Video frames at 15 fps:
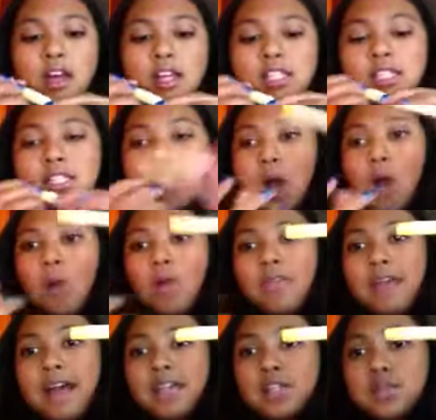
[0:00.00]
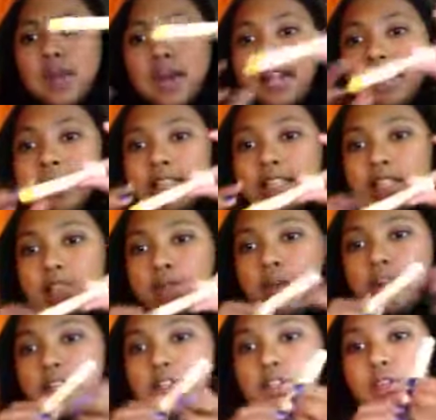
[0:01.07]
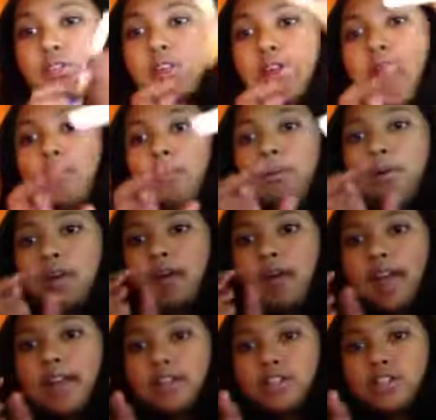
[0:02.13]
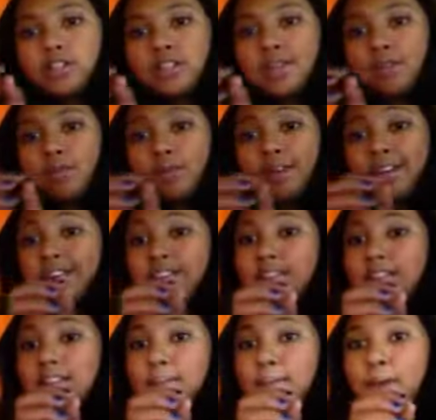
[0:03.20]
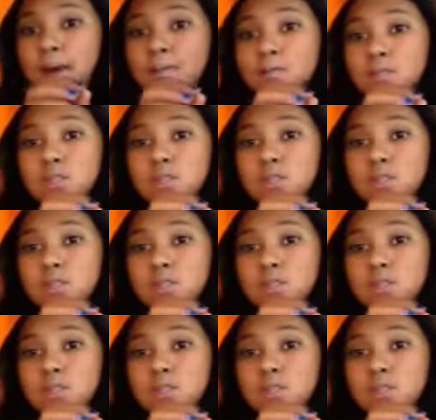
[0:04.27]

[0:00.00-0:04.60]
So that's why I like this one, so that I can just have a regular lip balm.